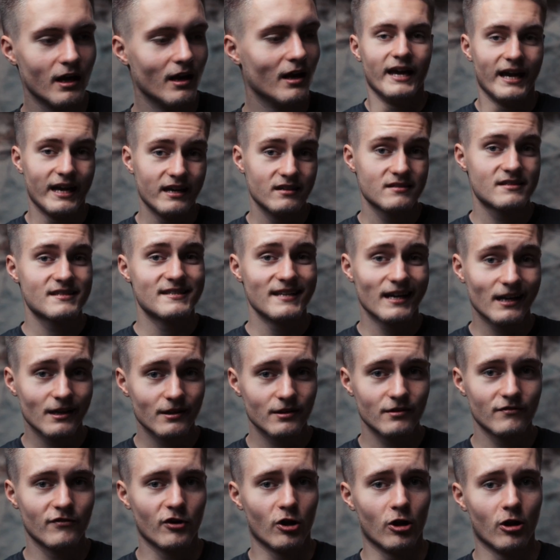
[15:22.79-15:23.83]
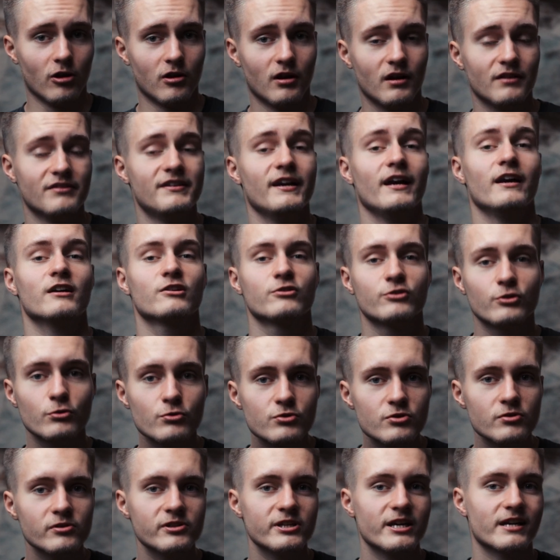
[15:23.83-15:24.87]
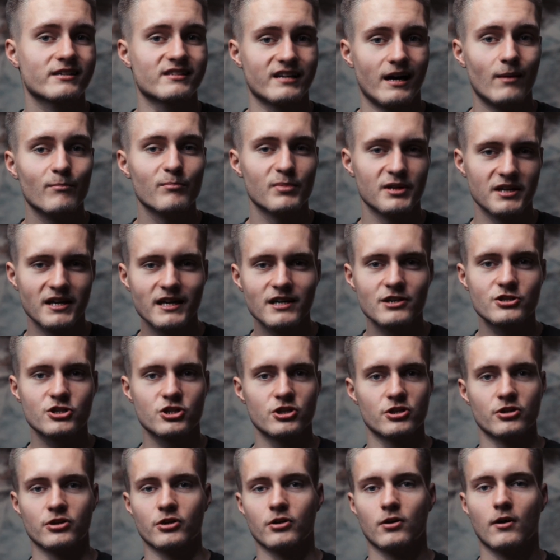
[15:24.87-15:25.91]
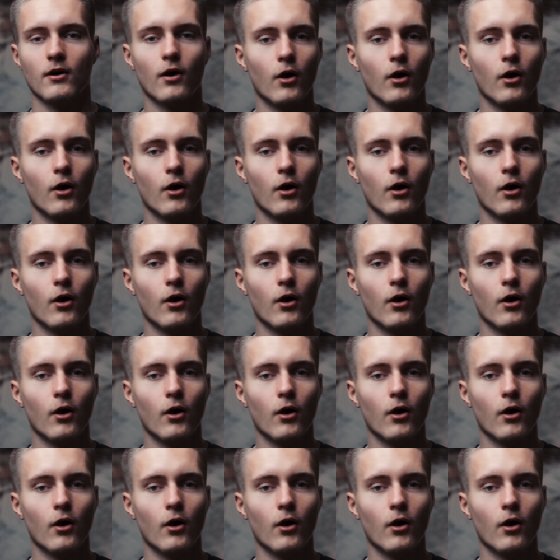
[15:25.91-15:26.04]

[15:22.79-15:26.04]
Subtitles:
and second of all, they are usually a combination